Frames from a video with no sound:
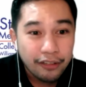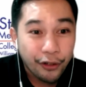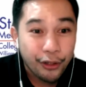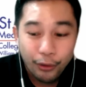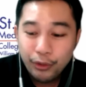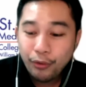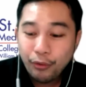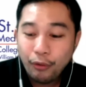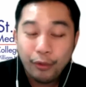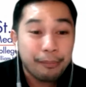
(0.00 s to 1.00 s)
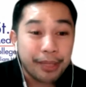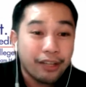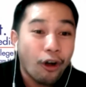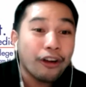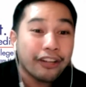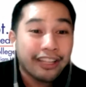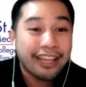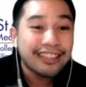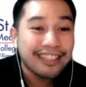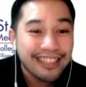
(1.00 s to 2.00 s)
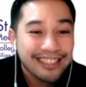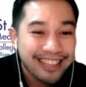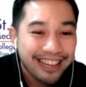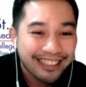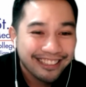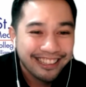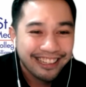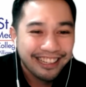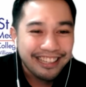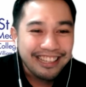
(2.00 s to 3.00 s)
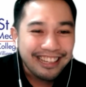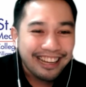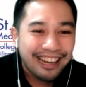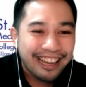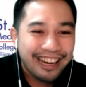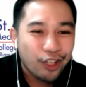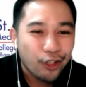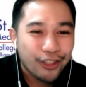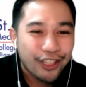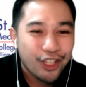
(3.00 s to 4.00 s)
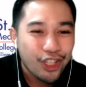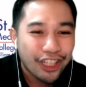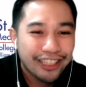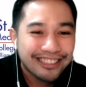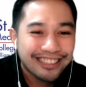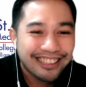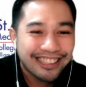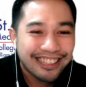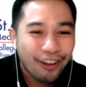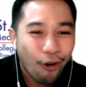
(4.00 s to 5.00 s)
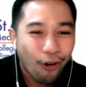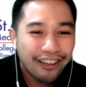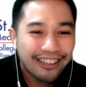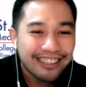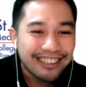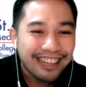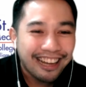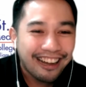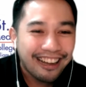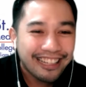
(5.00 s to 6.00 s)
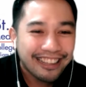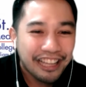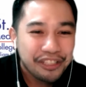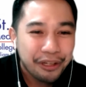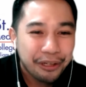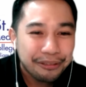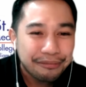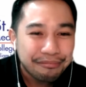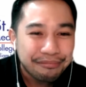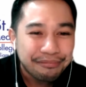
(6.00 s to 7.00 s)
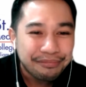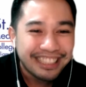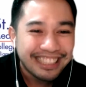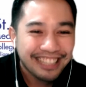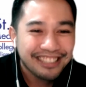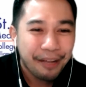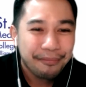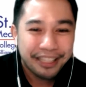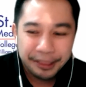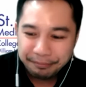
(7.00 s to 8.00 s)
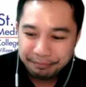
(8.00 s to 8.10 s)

for those who will be congregating inside the uh, air-conditioned uh, hall uh, in Glasgow. I'll stop there.